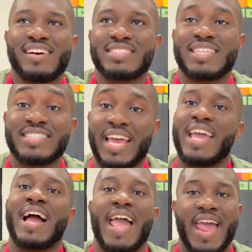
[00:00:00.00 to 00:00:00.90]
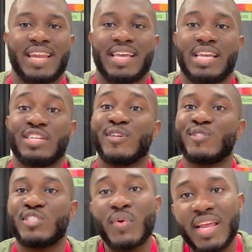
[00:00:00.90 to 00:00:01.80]
Today I had a new
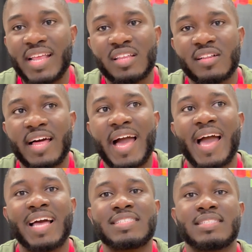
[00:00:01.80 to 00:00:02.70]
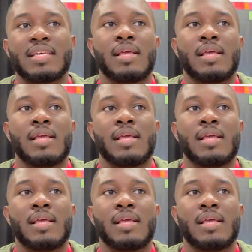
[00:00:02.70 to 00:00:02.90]
student in the class.